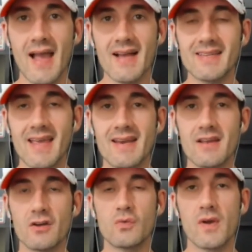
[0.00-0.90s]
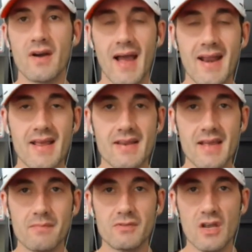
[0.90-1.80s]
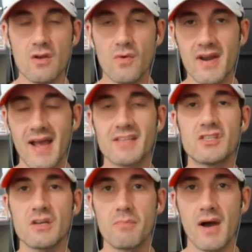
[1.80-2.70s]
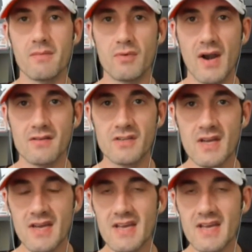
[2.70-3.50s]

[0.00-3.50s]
AskAndy on Twitter at AndyMC81, at SickPodBrowns,